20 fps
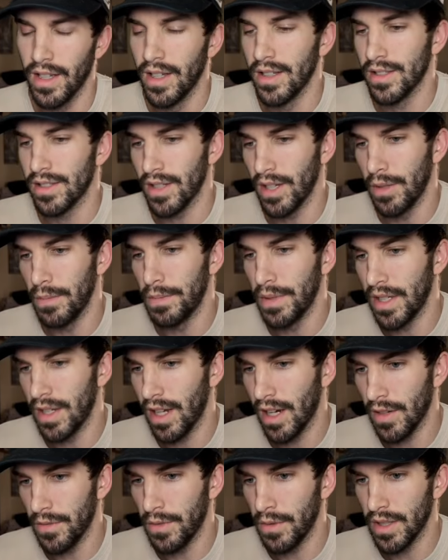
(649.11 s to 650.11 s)
So be
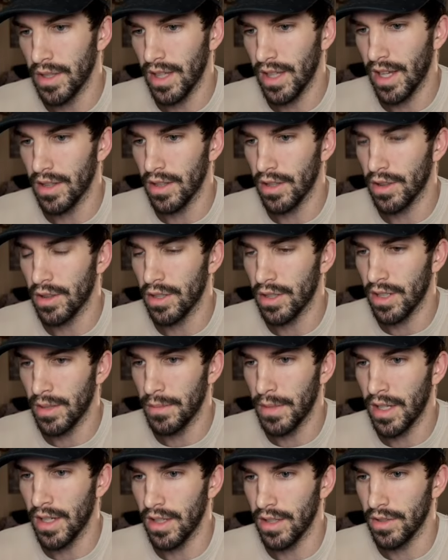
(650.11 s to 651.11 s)
careful with that. The 30
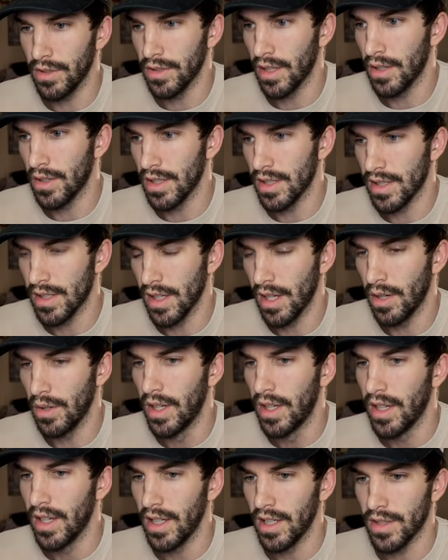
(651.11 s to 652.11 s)
minute you'll notice though,
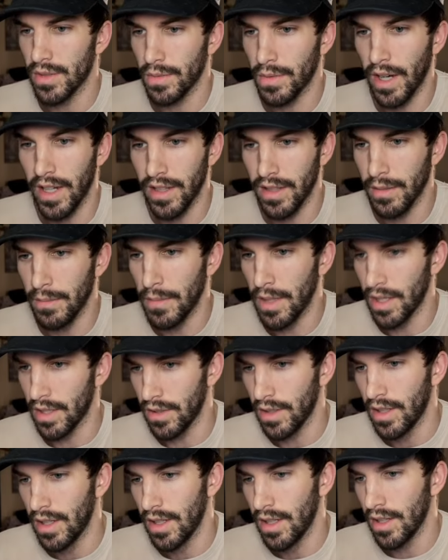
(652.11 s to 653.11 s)
it's right in the middle.